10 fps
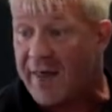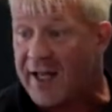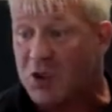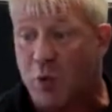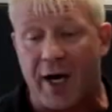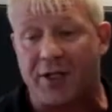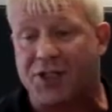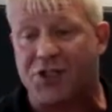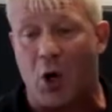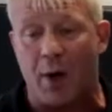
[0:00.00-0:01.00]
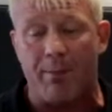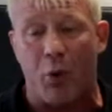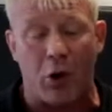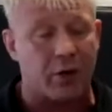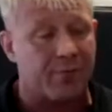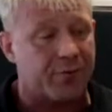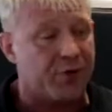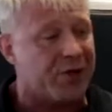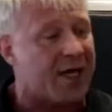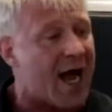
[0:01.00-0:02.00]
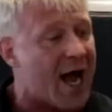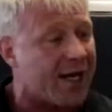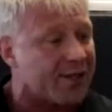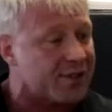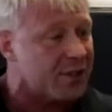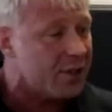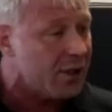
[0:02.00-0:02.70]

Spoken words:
And that's why it's so important for you guys